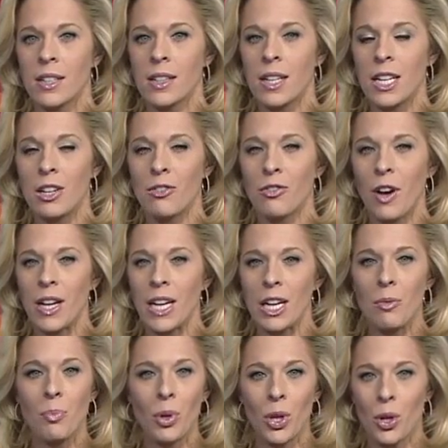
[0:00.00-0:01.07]
They didn't find
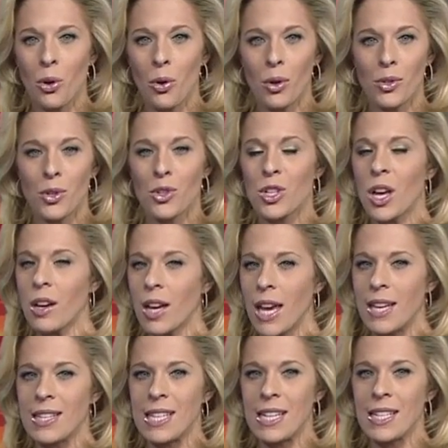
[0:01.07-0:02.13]
any bullet holes or shell
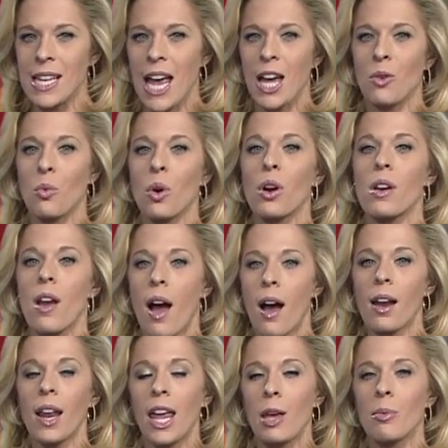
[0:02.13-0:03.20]
casings and were
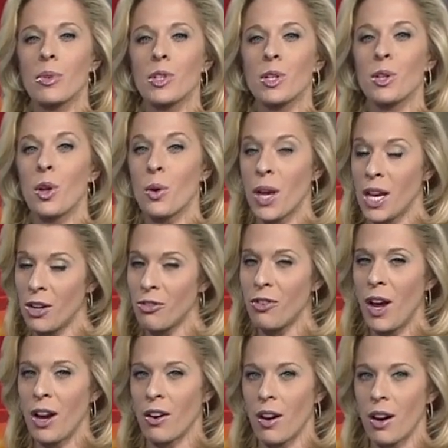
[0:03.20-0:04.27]
not able to locate a
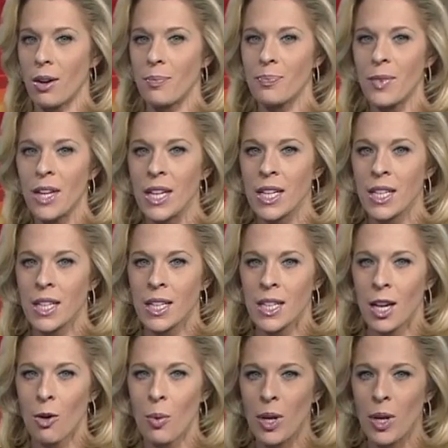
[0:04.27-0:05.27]
firearm. A